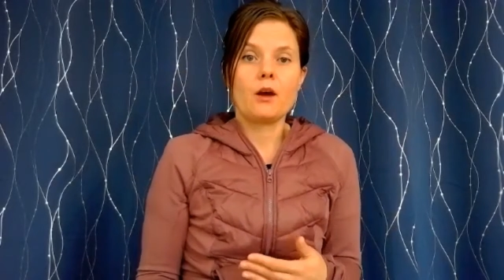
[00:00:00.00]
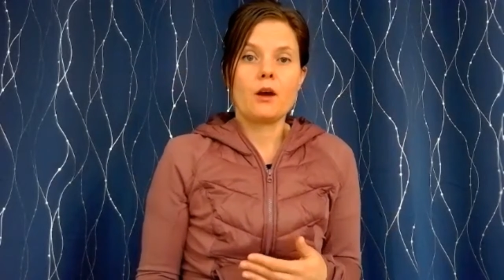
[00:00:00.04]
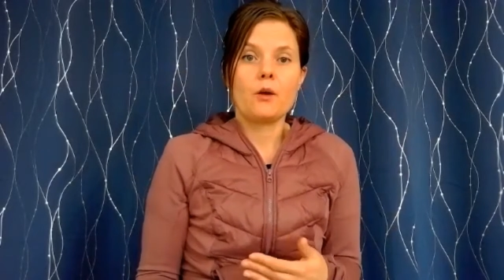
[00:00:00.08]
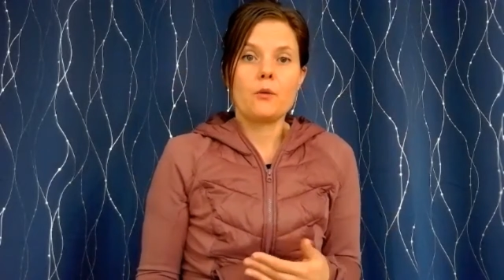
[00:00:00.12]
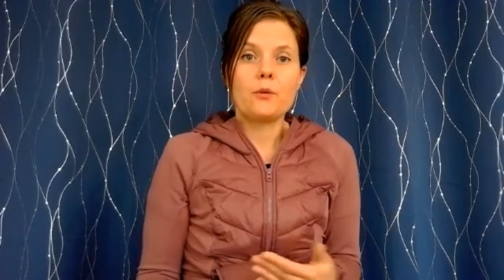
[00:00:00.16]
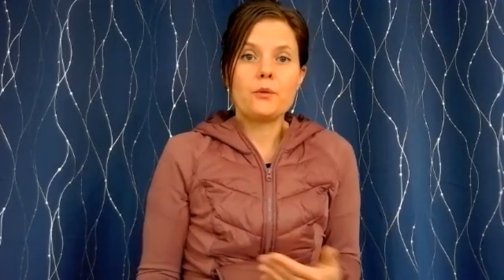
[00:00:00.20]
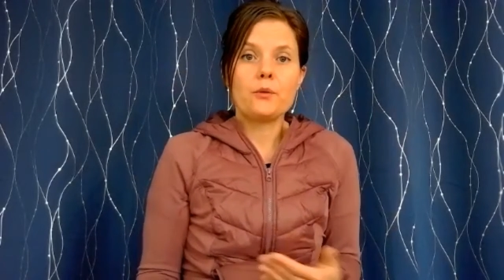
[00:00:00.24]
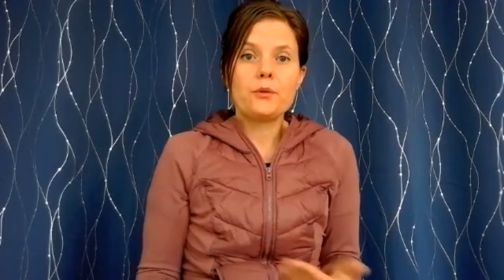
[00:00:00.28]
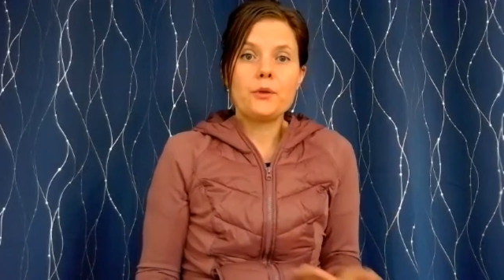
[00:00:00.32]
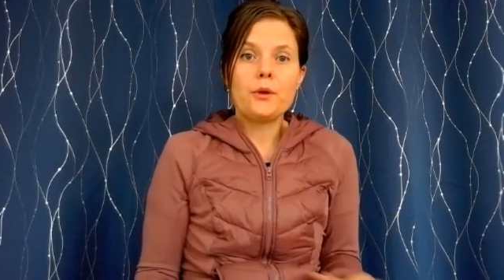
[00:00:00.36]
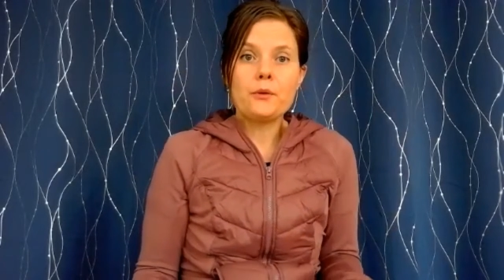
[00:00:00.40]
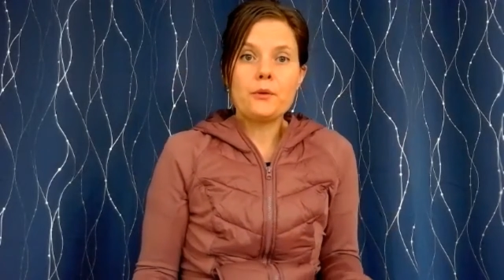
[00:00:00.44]

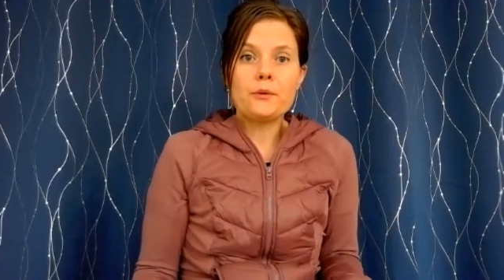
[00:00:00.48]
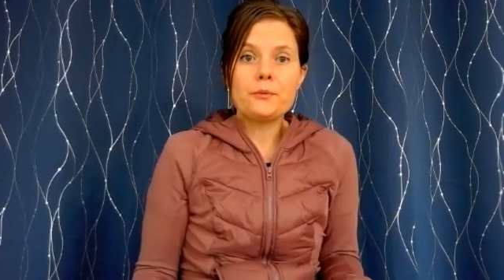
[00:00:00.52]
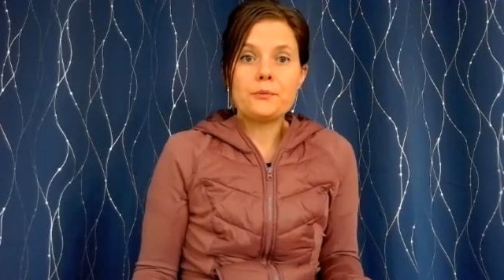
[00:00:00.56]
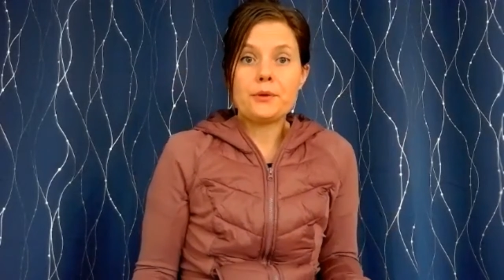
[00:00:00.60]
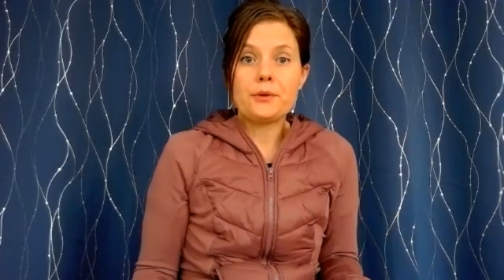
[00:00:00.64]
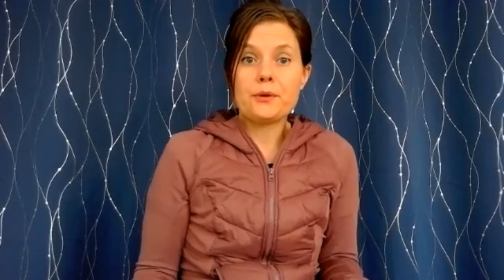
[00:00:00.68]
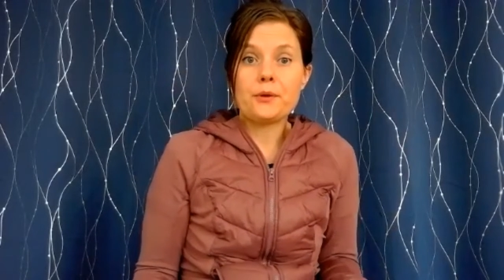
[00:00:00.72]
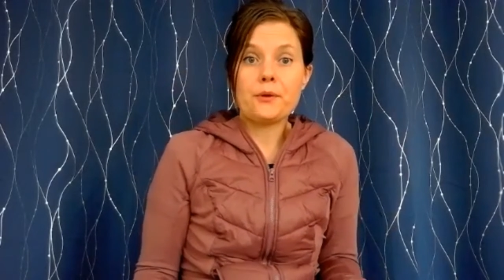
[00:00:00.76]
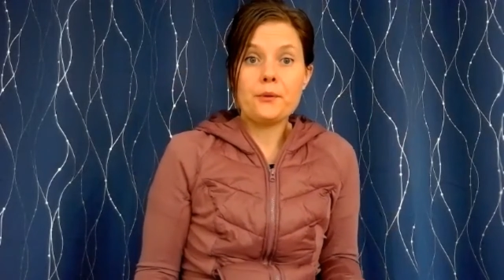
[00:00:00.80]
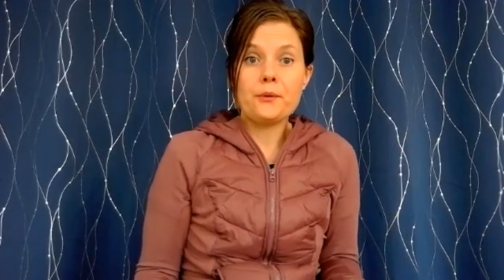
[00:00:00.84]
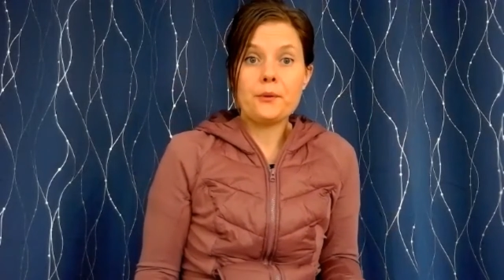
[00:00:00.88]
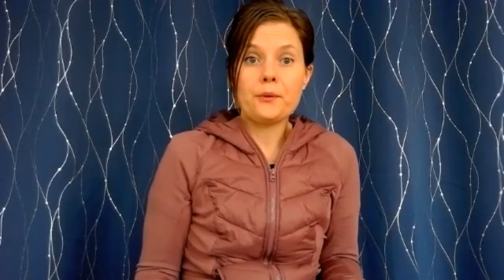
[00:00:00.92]
Well, lo and
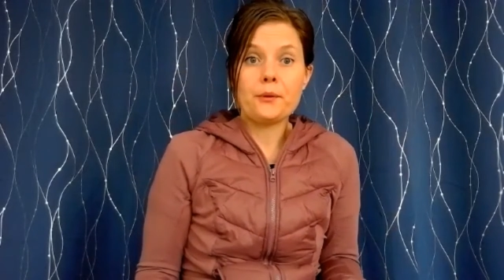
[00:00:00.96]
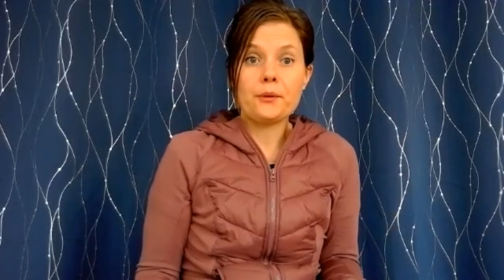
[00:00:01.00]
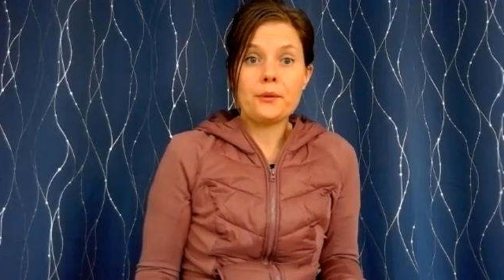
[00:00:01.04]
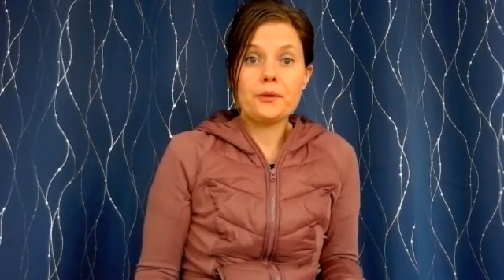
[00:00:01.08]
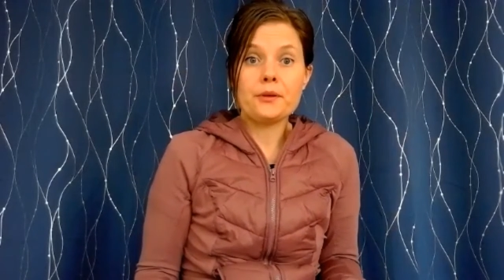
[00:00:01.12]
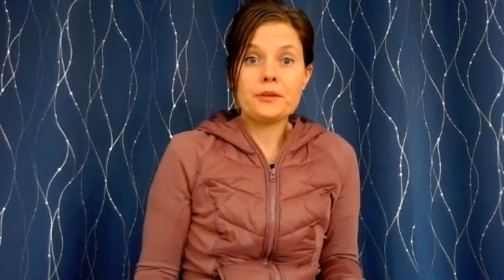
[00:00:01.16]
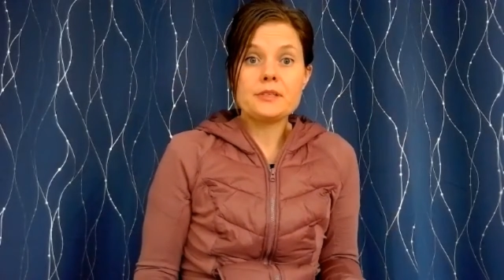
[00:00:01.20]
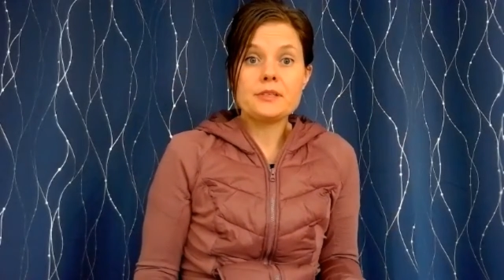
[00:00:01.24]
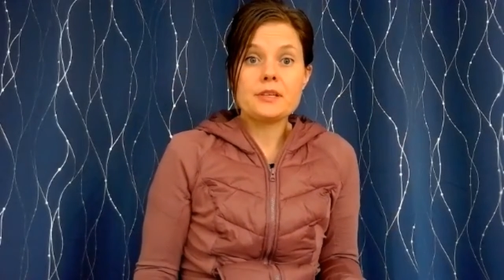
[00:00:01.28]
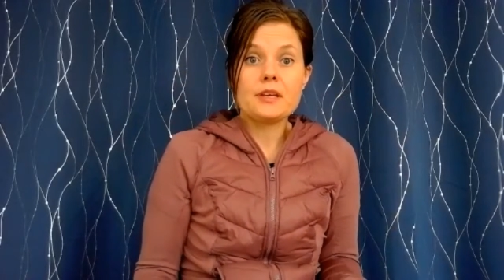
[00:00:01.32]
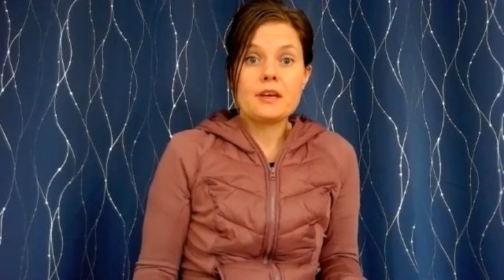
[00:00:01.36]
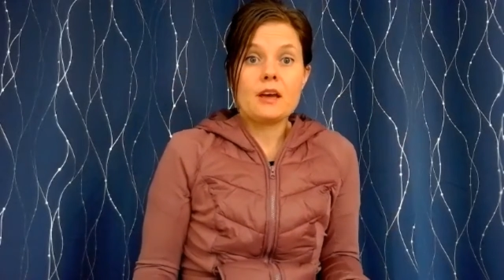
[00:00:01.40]

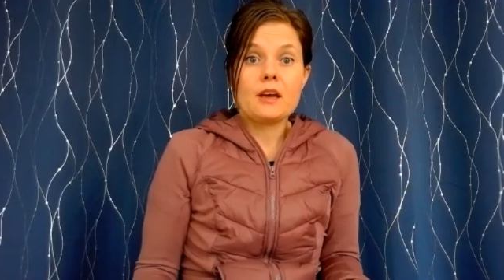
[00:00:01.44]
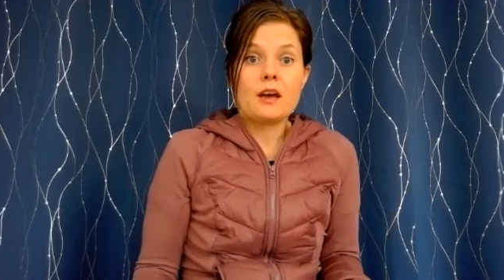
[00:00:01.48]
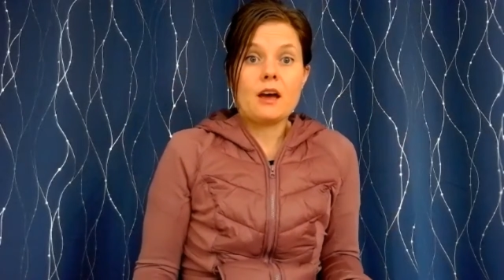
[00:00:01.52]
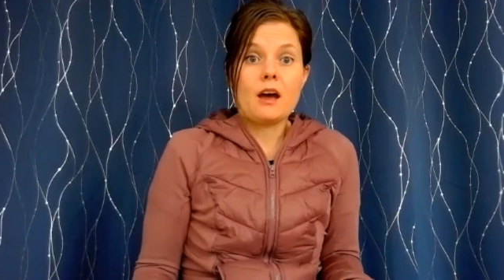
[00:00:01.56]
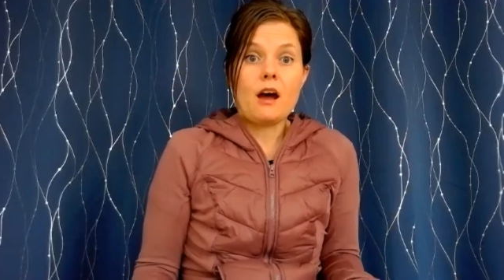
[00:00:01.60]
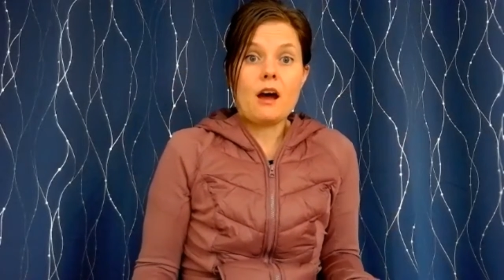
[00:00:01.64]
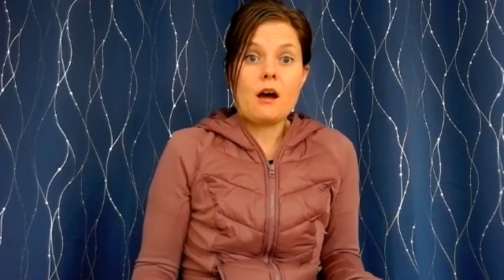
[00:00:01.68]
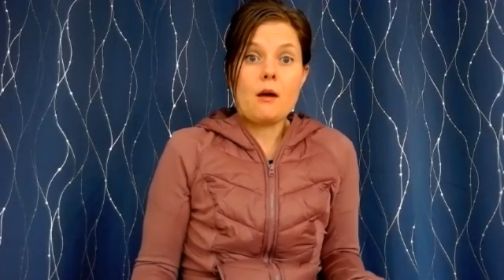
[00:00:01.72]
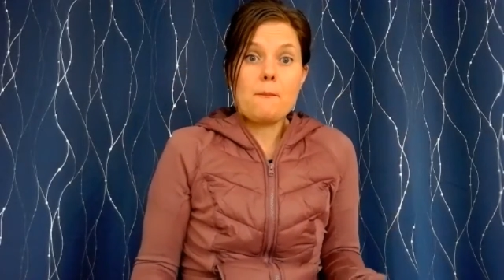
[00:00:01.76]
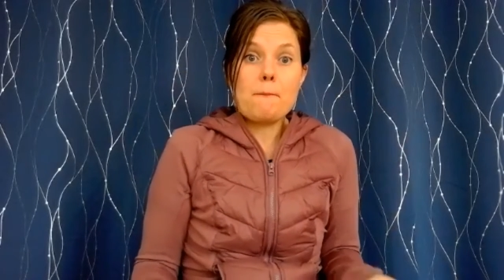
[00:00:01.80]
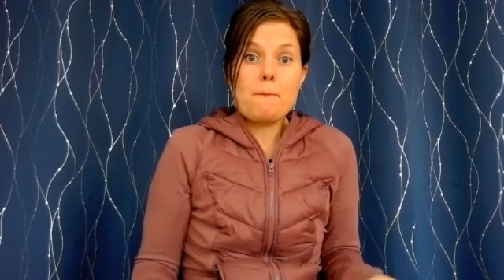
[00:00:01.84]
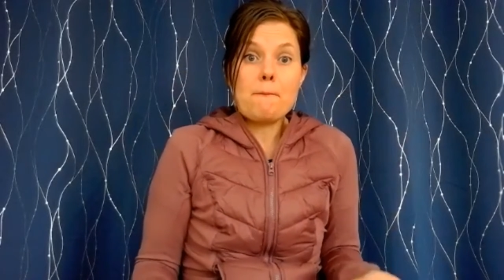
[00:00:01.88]
behold,
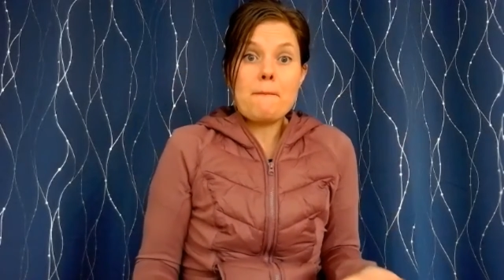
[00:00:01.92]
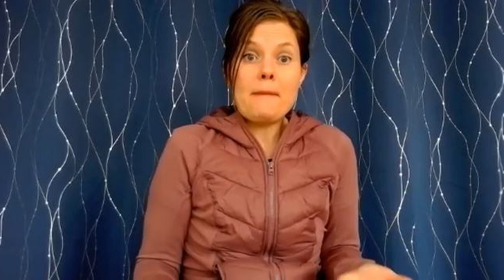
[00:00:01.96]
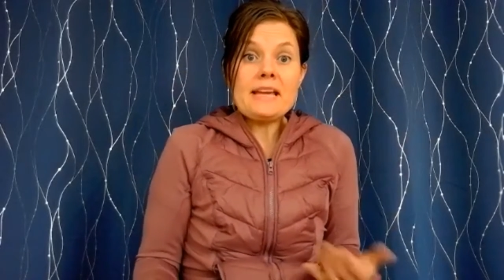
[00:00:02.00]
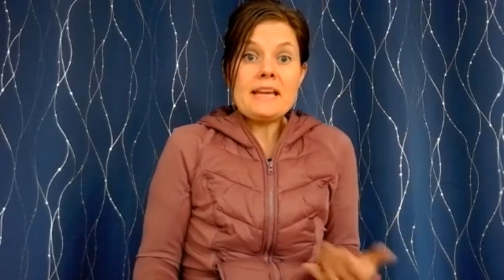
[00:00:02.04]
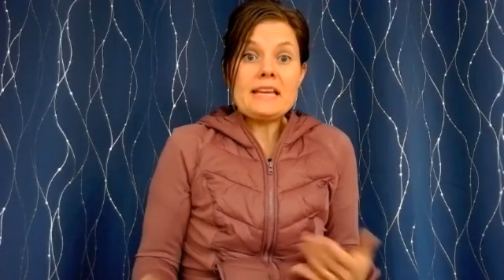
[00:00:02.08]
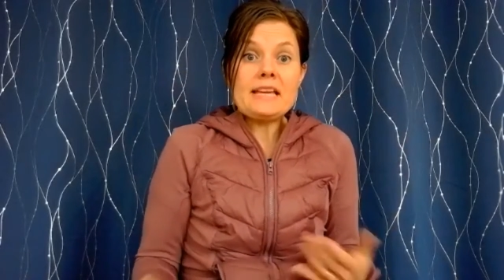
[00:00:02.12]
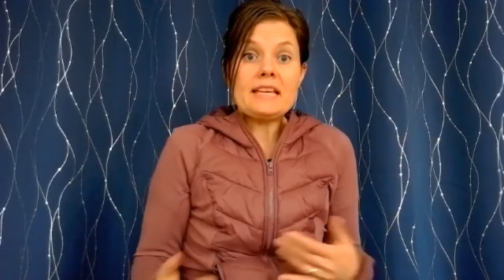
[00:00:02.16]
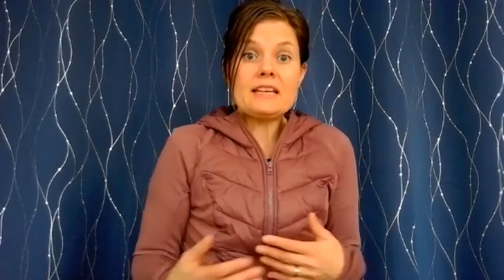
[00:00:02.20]
my